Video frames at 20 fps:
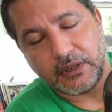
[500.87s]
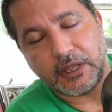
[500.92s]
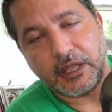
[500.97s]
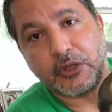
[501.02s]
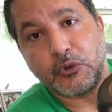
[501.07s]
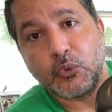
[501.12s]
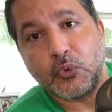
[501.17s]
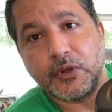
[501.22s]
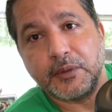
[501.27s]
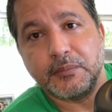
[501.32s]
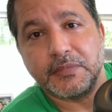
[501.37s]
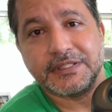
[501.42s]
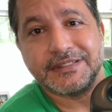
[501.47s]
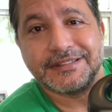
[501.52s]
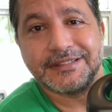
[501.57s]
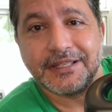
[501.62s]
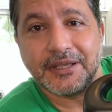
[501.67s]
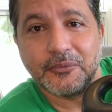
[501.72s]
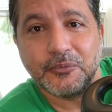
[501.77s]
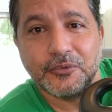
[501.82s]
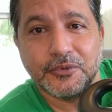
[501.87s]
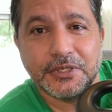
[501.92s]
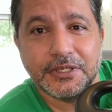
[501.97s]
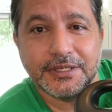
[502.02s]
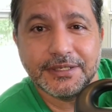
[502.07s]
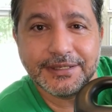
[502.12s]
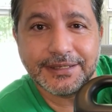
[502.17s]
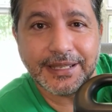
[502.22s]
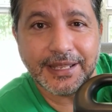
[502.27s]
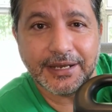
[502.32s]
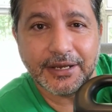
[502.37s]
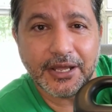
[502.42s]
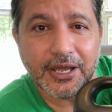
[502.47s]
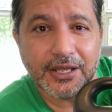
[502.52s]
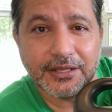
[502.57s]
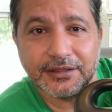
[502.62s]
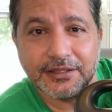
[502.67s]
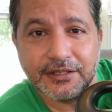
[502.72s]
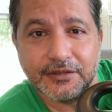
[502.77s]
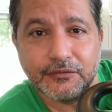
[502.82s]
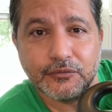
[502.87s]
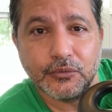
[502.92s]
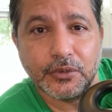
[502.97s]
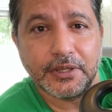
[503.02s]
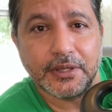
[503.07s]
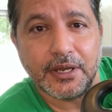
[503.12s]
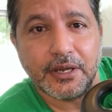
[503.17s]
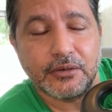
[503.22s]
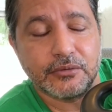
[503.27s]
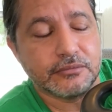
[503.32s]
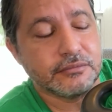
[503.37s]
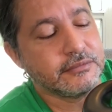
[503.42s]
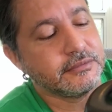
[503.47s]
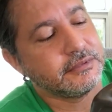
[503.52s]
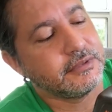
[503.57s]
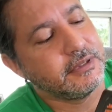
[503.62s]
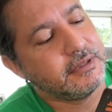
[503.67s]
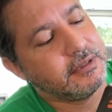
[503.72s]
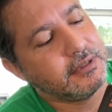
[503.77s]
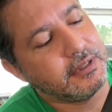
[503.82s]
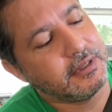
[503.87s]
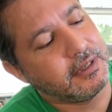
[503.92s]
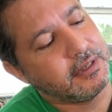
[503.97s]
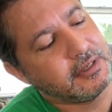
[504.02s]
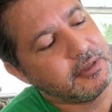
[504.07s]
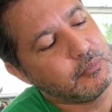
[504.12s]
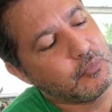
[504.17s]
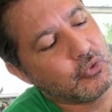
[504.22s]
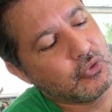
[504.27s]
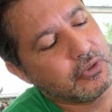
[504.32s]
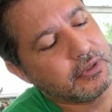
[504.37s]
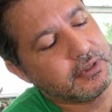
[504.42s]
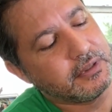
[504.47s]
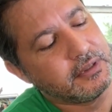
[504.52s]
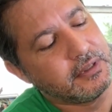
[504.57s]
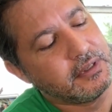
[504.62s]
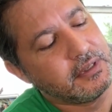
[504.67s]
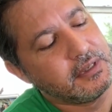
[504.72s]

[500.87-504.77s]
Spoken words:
equipment that we cannot live without anymore.